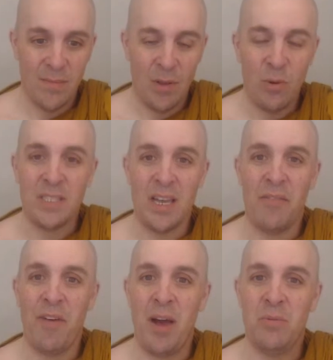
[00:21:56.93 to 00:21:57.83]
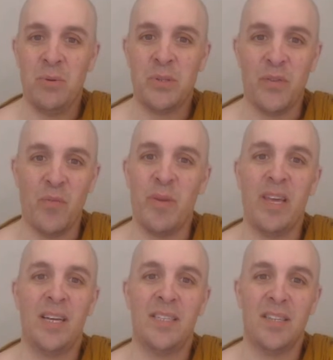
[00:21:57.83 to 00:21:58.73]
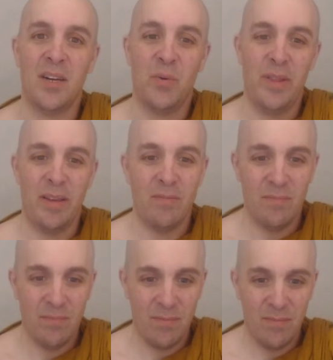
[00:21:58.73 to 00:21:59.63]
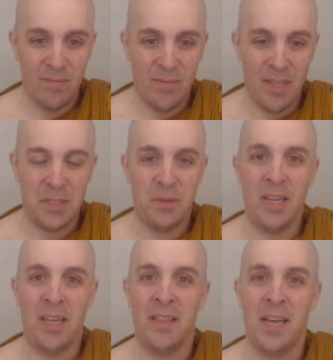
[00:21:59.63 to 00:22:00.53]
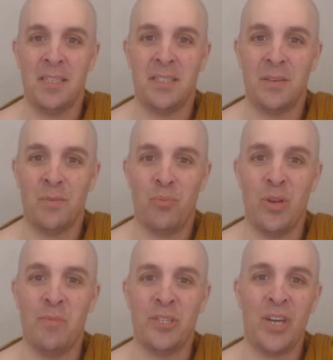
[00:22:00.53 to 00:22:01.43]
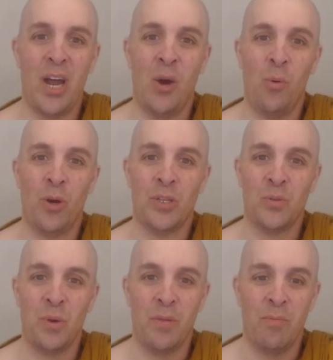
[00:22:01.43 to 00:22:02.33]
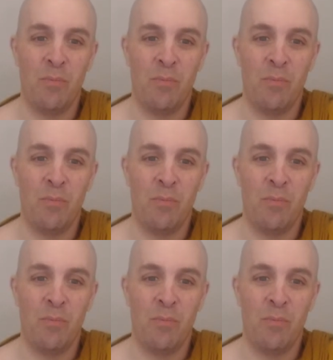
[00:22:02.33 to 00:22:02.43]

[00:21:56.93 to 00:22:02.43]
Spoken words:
Once I found what was for me, I stuck with it. That's pretty much how it works with